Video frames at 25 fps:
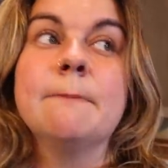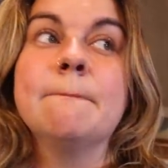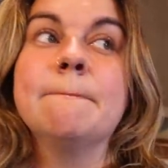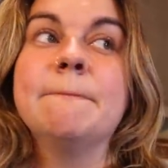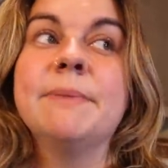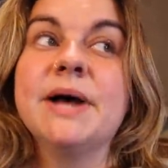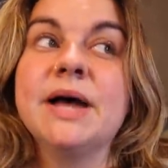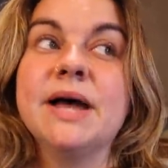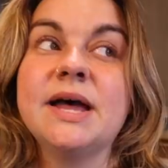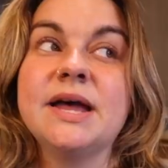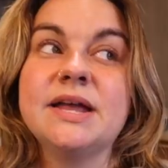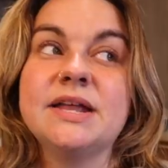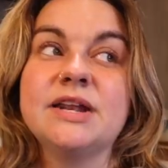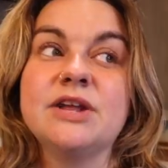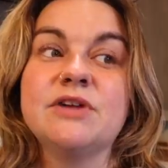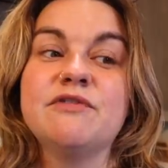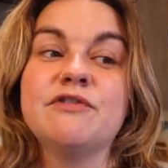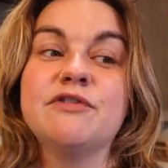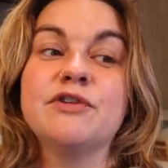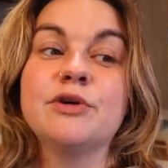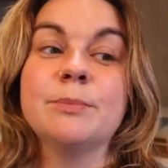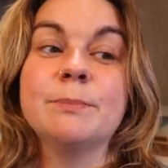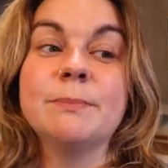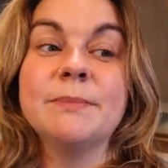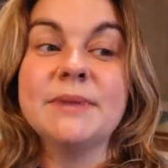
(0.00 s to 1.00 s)
But
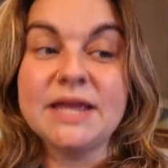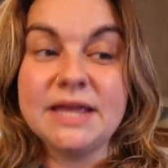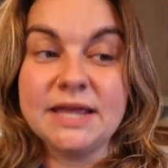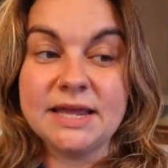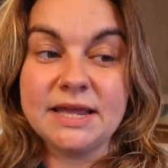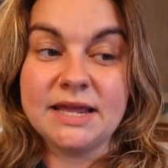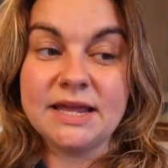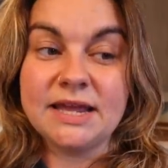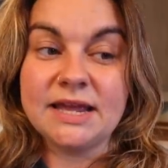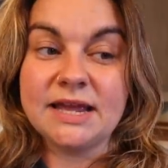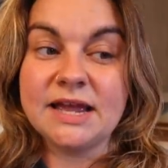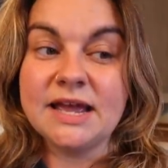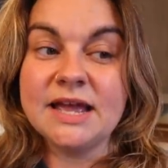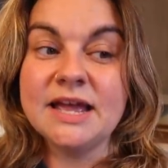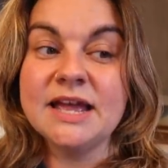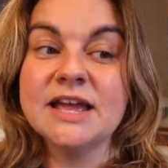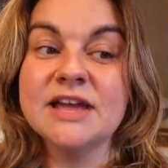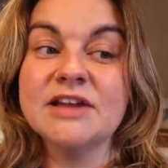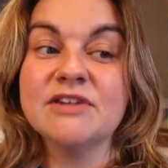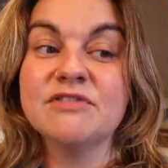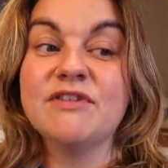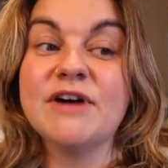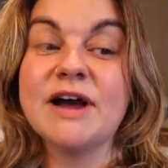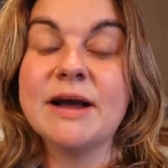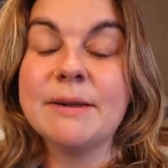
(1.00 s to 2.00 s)
for me,
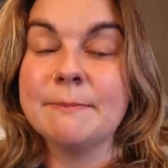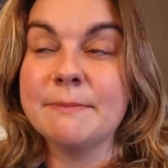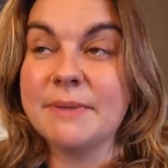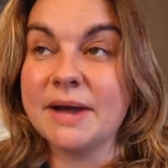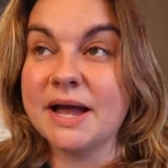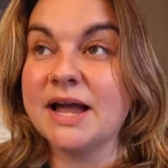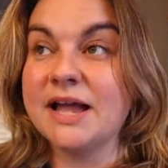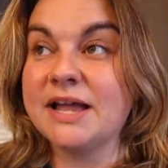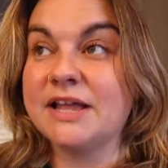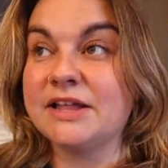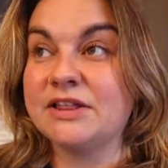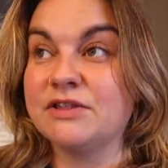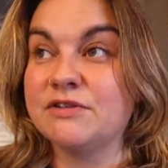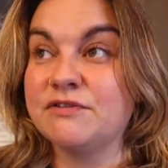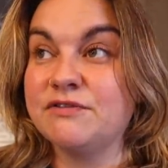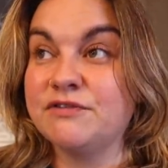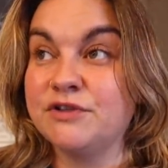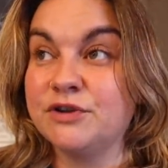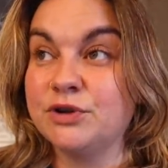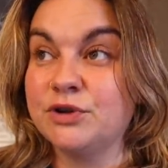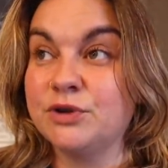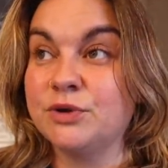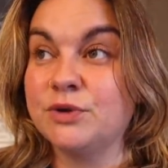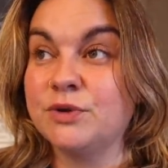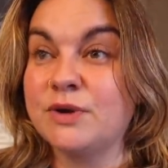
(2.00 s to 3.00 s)
if I'm buying the
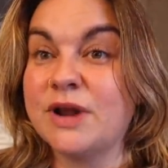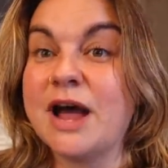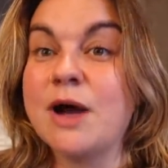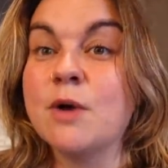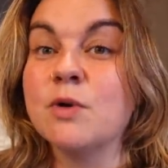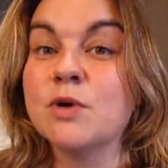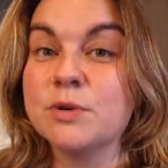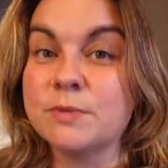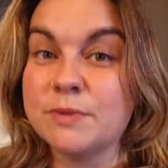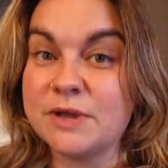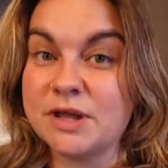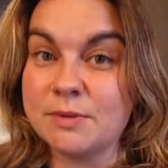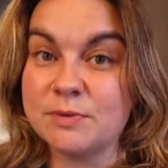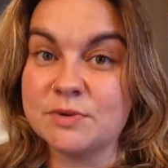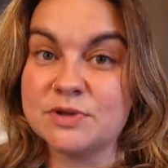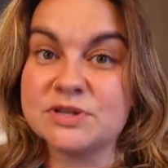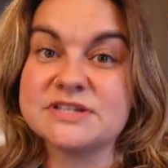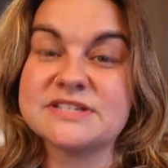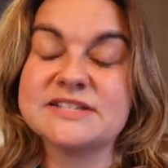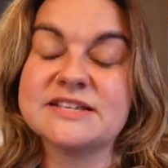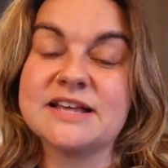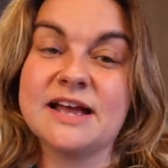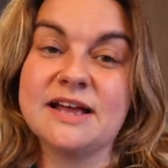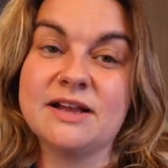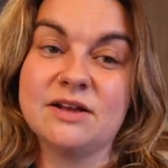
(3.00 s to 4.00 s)
food, I want to be able to
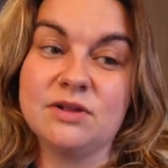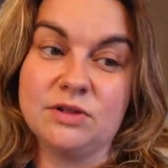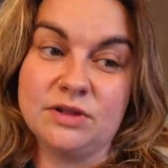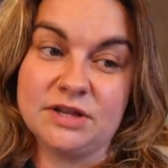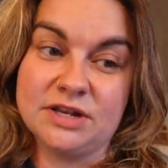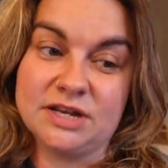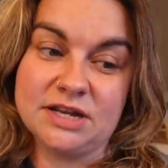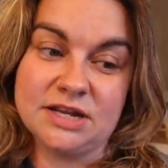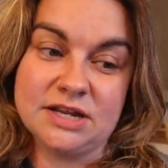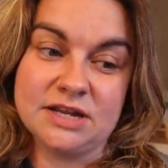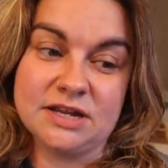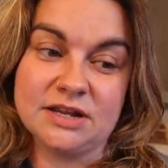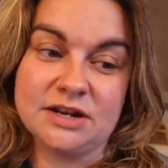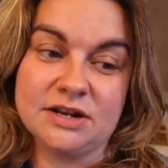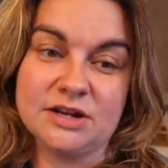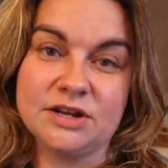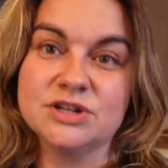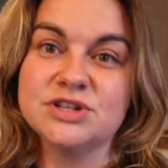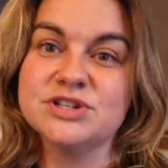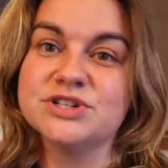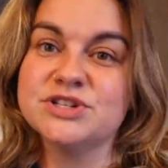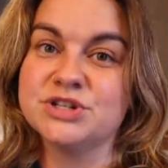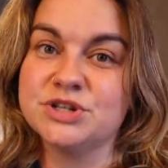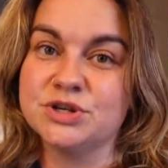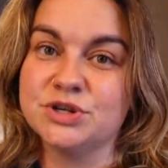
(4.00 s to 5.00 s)
cycle it in
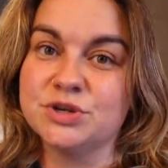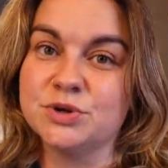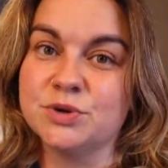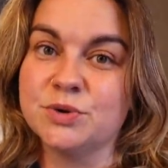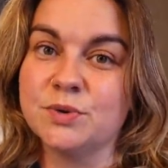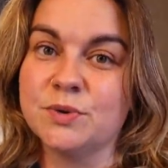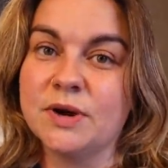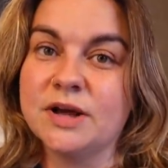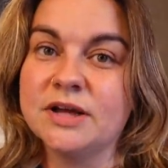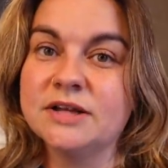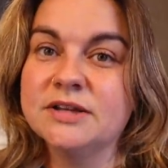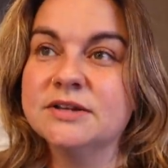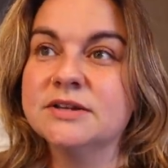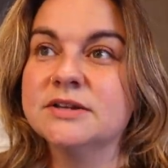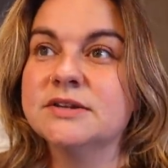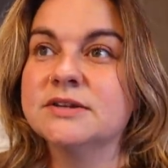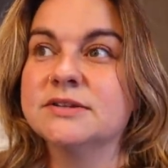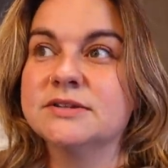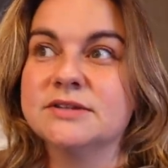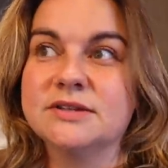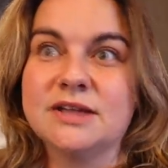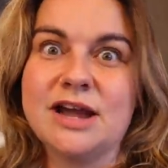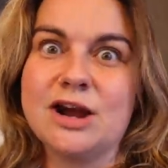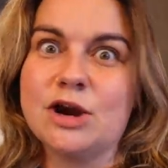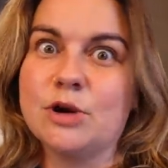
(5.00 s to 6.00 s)
to
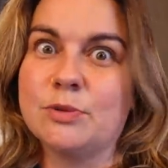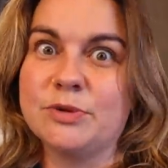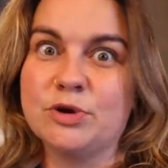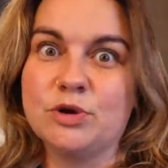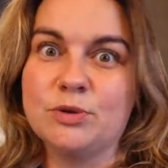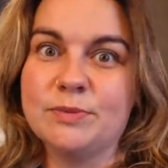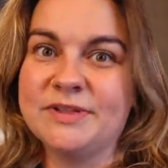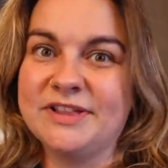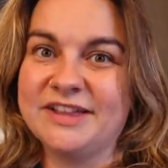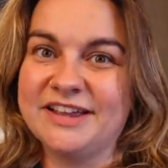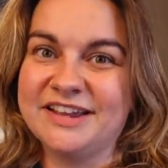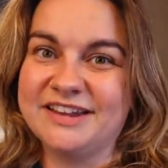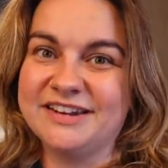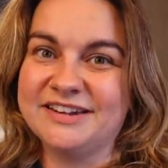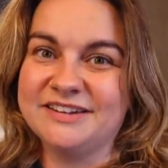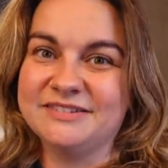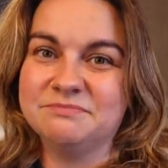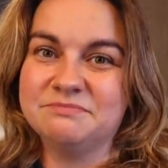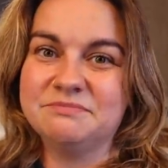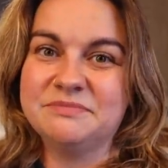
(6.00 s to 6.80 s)
our meal plan